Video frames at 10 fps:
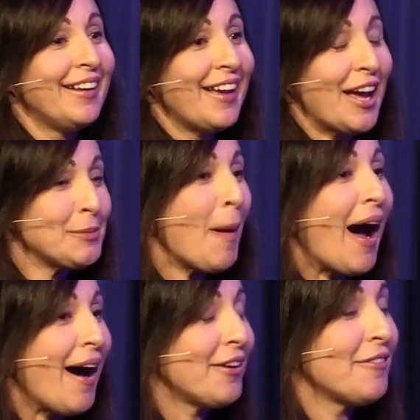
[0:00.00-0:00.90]
as
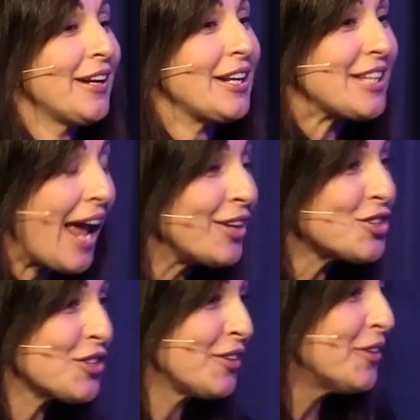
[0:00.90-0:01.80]
part of an
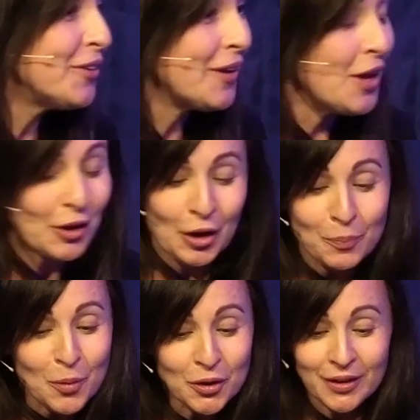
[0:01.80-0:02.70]
intentional
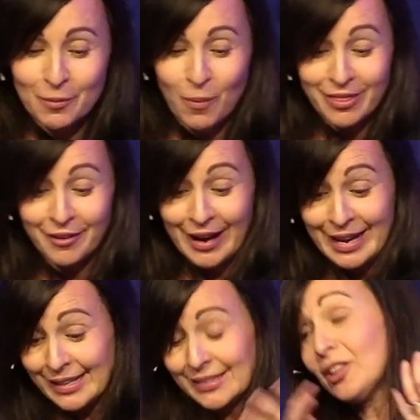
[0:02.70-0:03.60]
community, whether
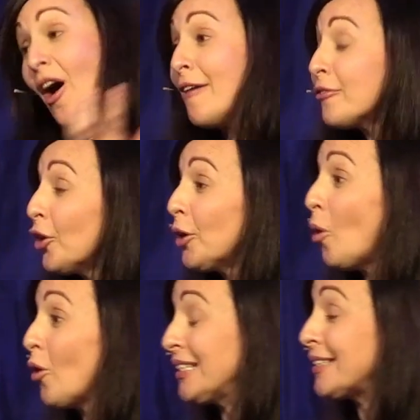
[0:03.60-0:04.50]
it is a life group
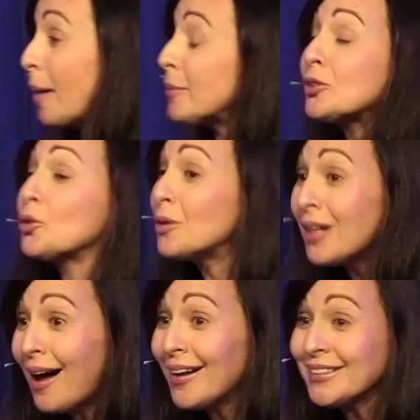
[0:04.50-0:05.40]
or a Sabbath school
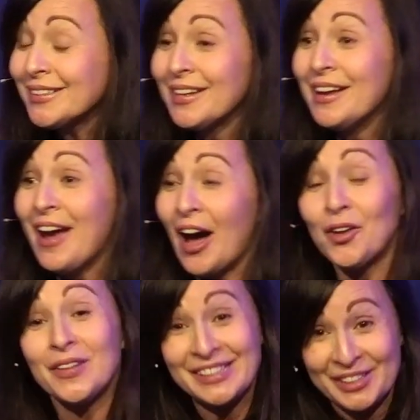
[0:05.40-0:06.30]
class. I
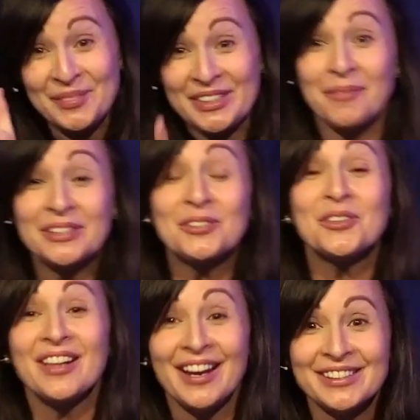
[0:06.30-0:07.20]
know there's some Sabbath school
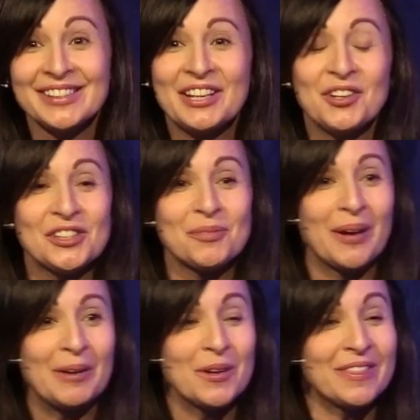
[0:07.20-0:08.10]
classes here at
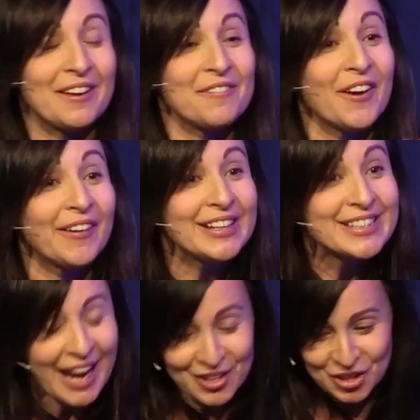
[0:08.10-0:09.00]
Springwood that are very
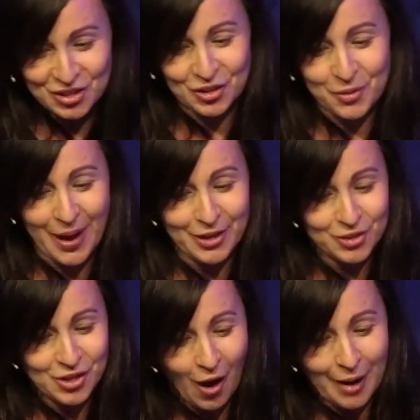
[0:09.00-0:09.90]
intentional about your
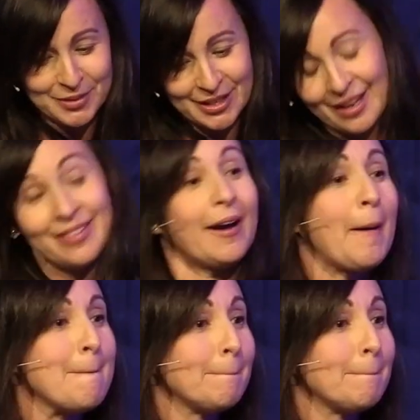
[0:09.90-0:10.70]
time together.